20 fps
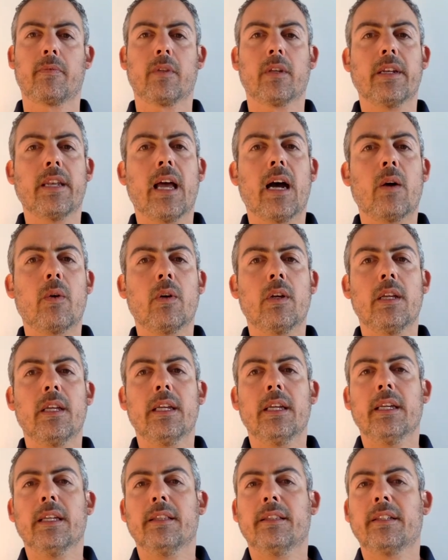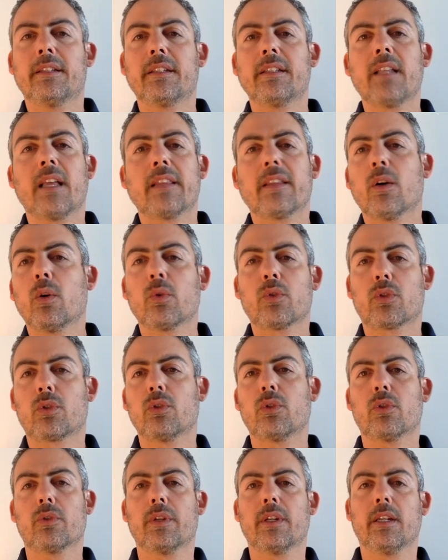Now, this is not the whole
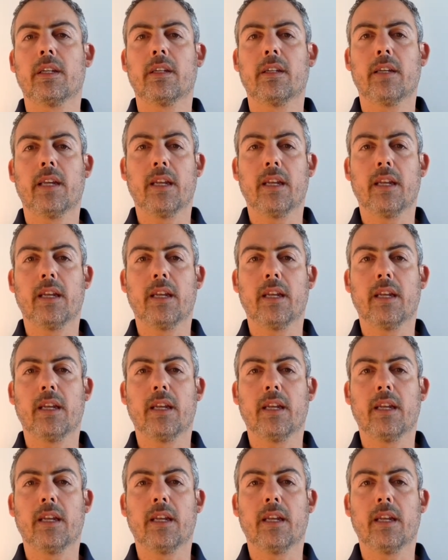story.